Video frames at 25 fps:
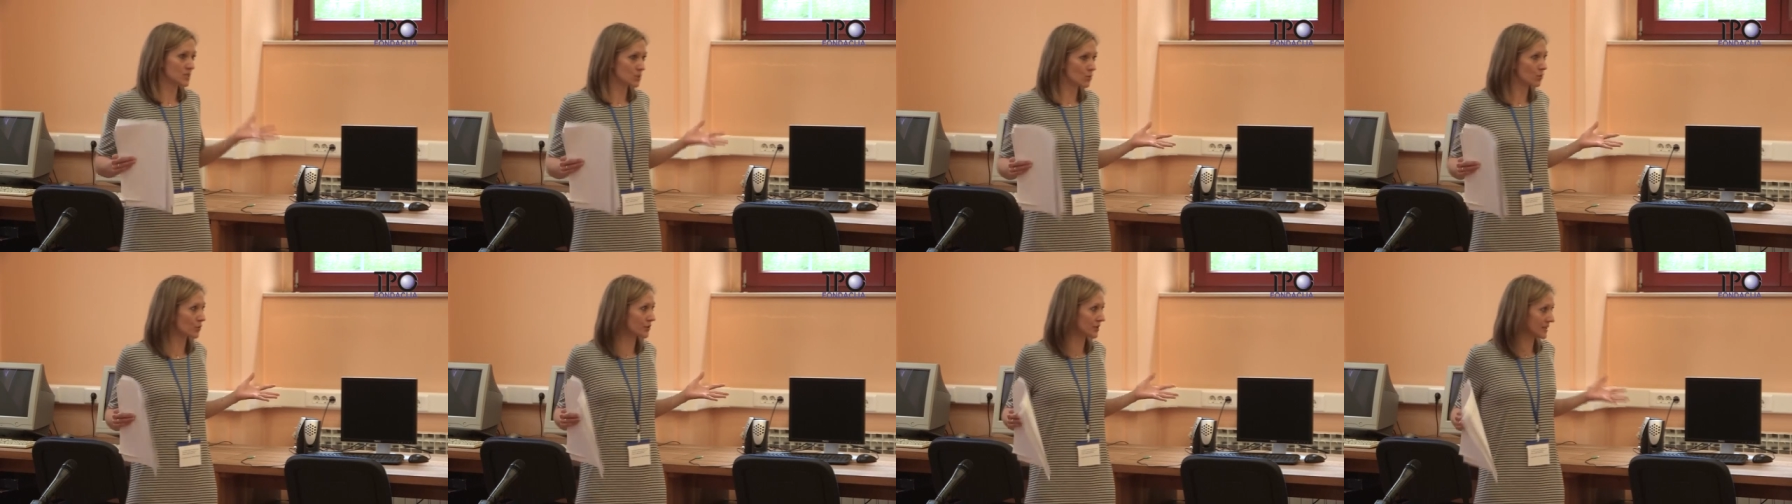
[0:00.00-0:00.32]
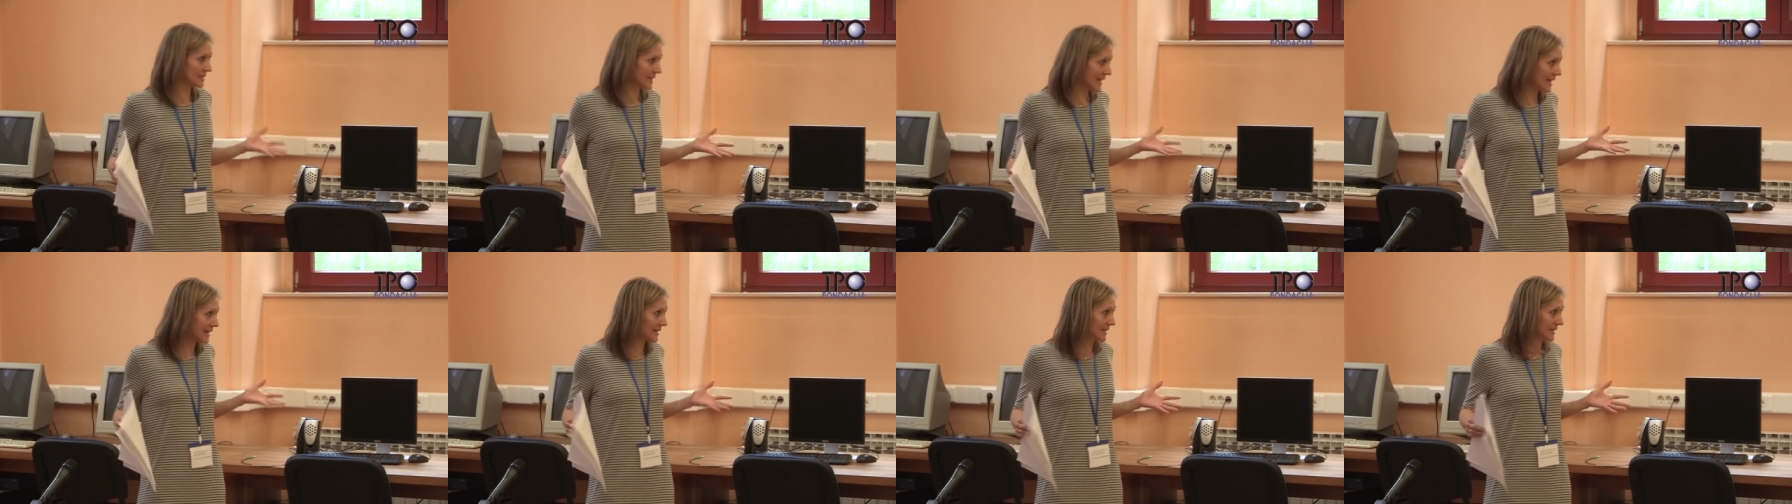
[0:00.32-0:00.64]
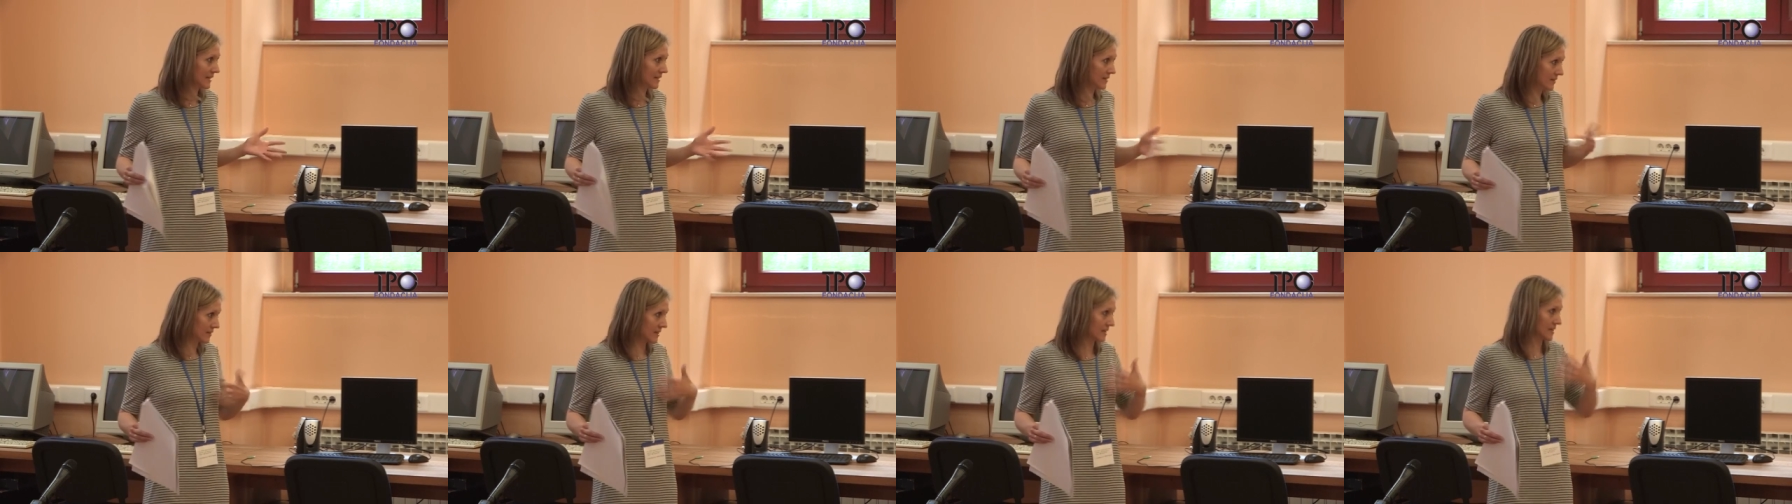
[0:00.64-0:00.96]

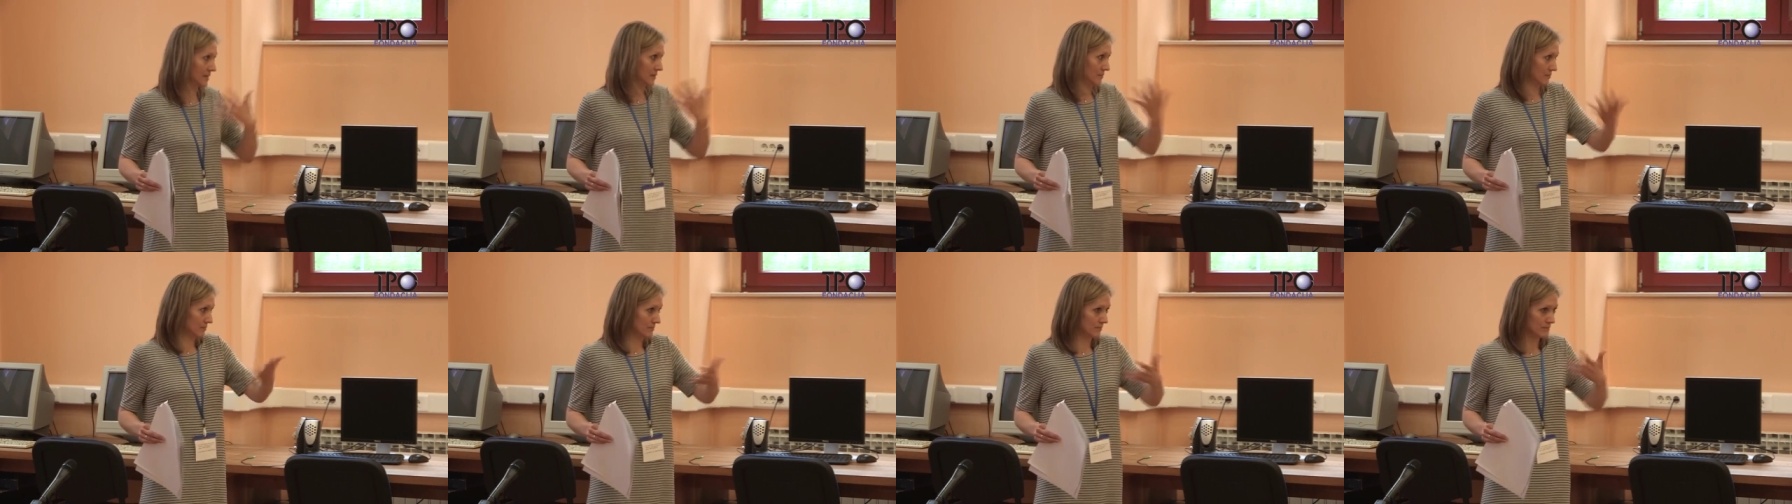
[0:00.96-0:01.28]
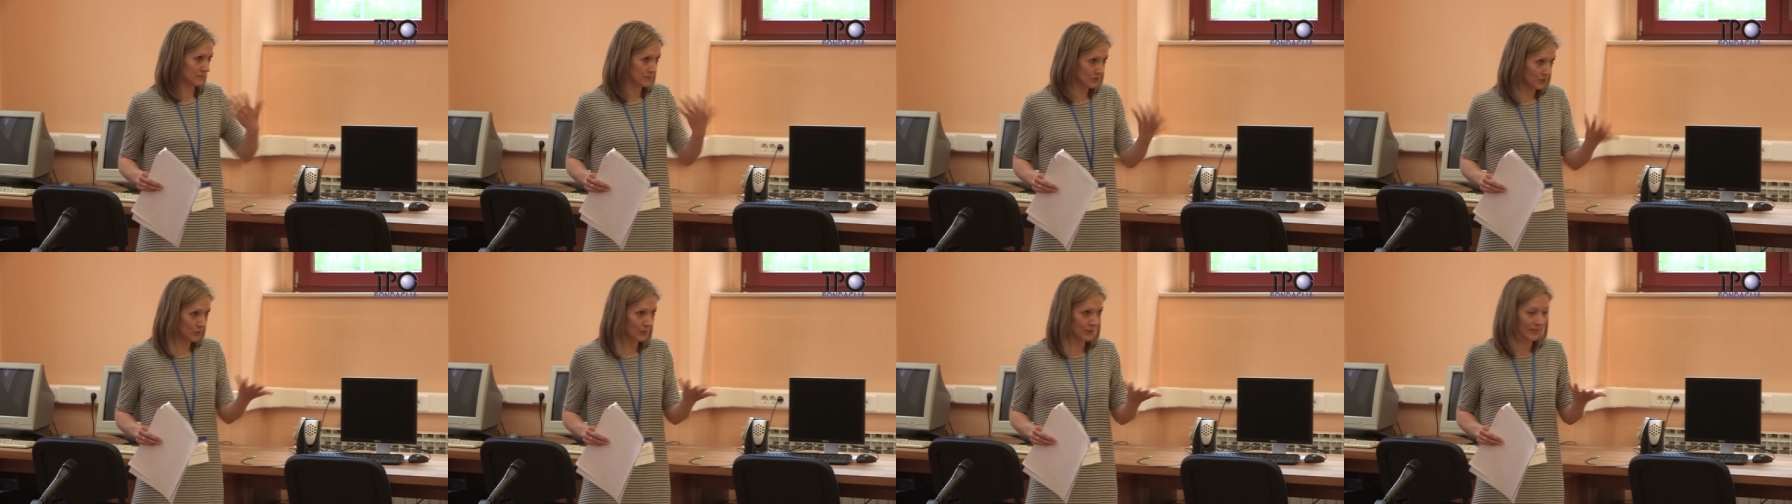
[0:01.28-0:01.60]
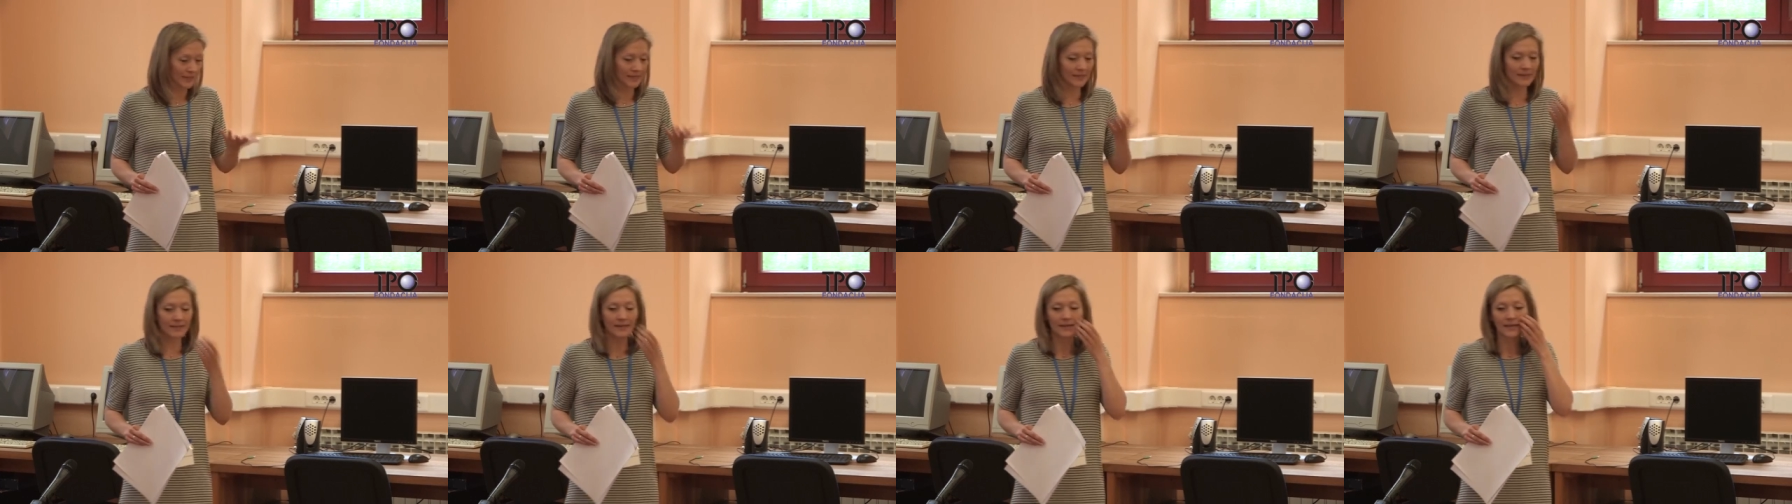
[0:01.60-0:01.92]
storytelling they're
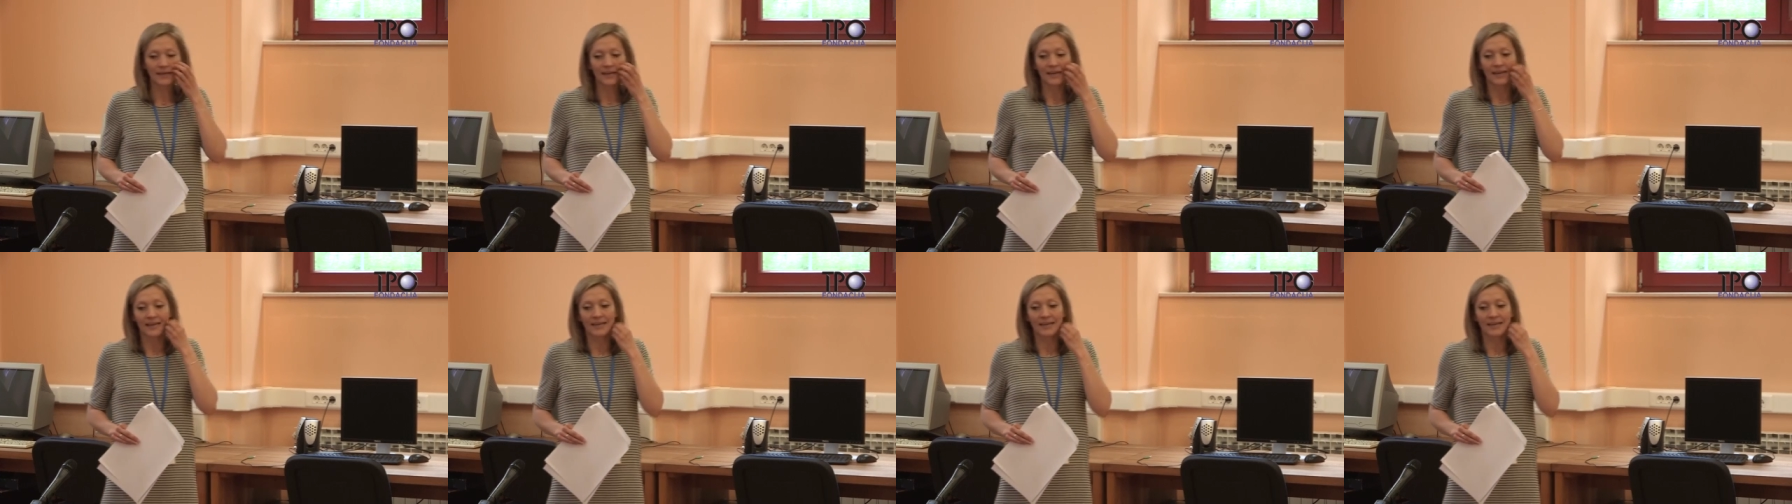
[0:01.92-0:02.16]
doing,